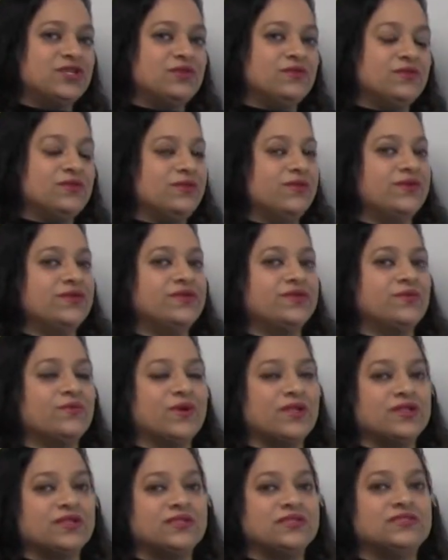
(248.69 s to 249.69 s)
you learned
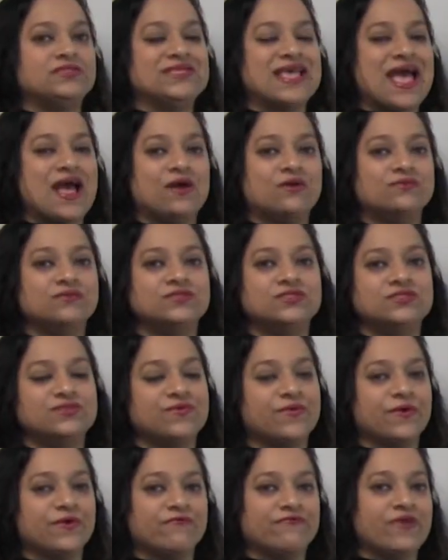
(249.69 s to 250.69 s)
what sounds
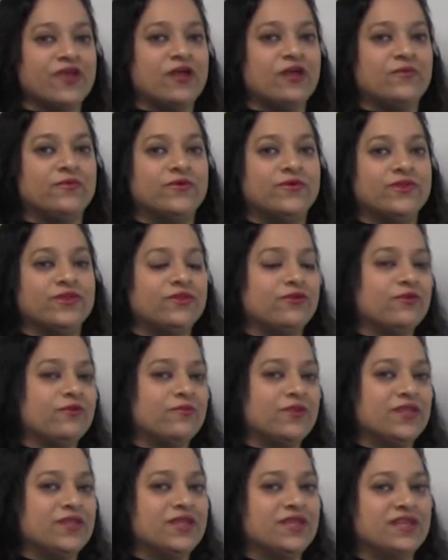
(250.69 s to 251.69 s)
were available in your
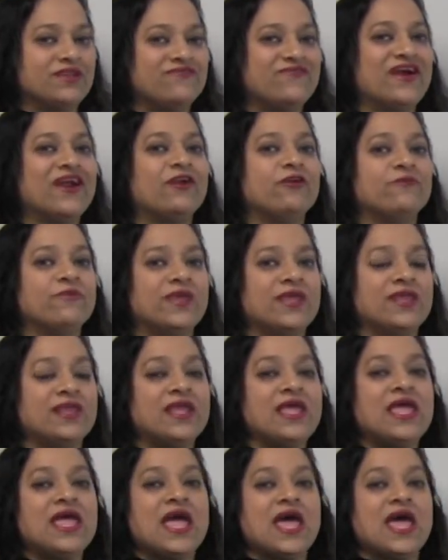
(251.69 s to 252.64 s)
immediate environment,